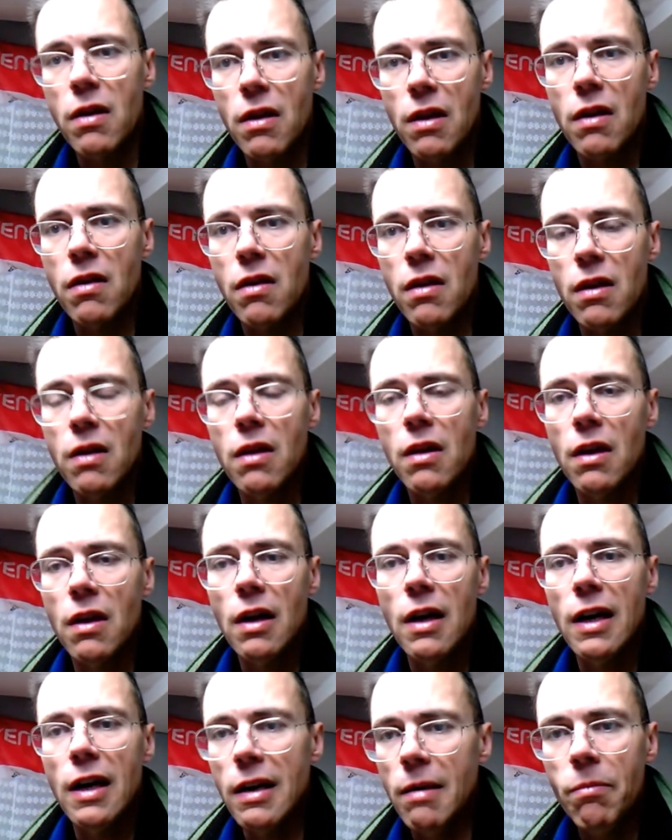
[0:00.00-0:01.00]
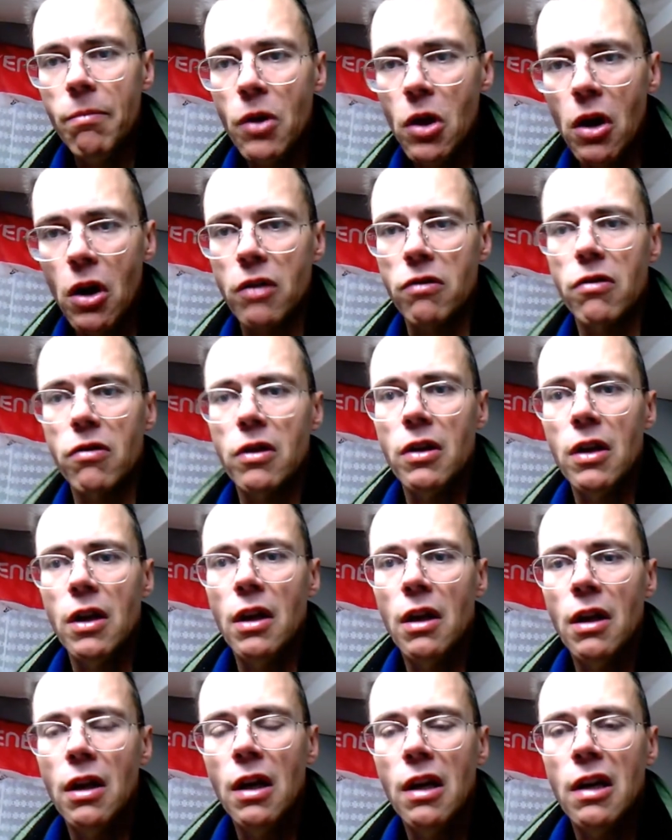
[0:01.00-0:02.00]
that, that I am not
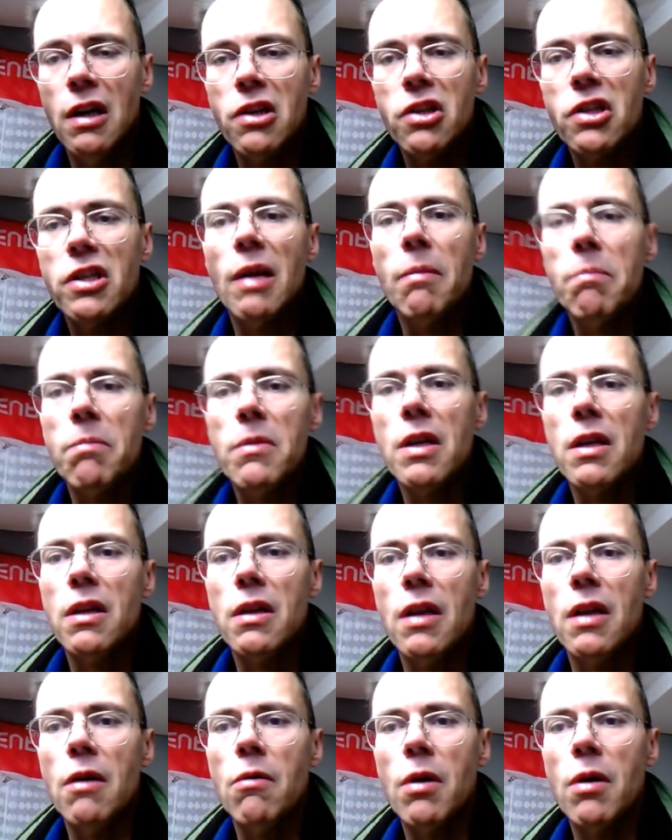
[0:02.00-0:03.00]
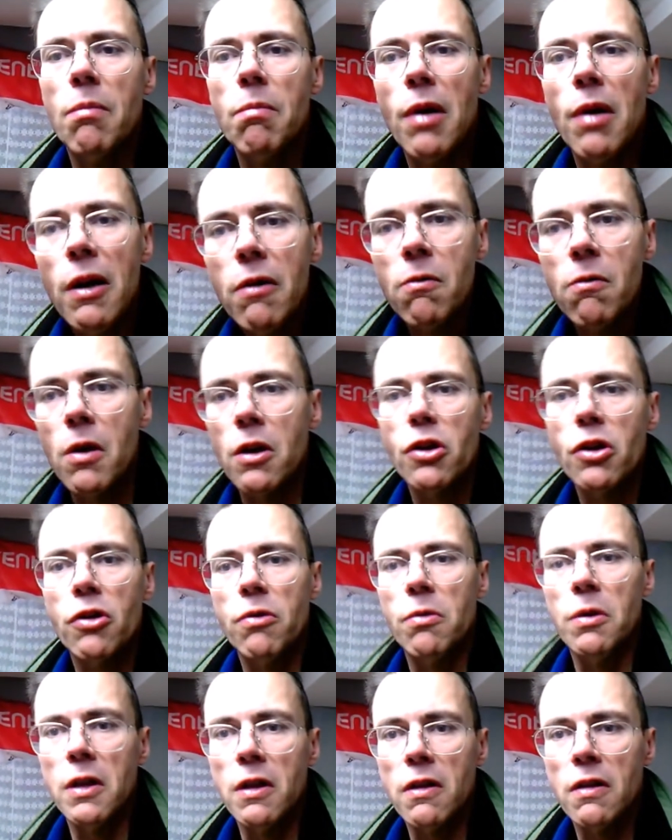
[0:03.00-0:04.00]
something they were
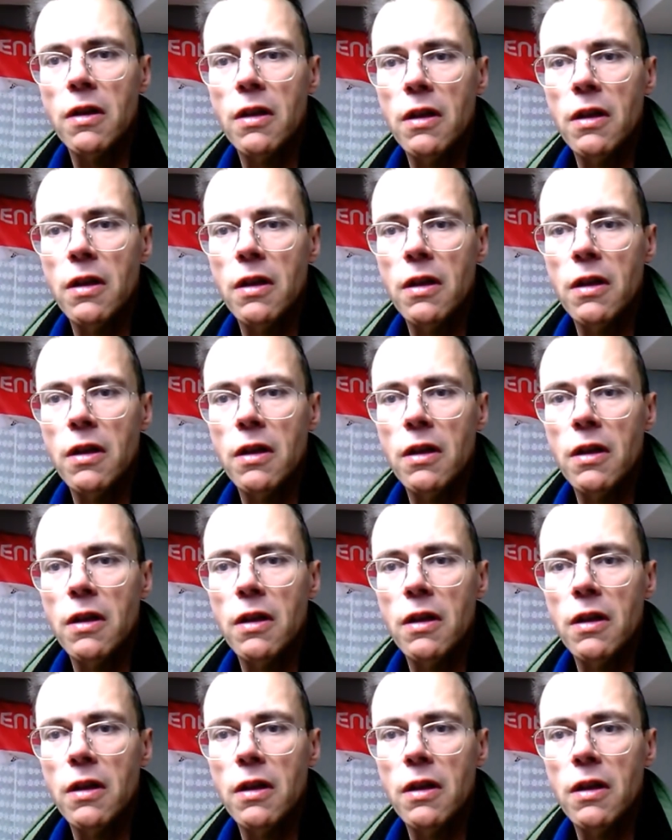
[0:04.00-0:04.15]
brainwashed with.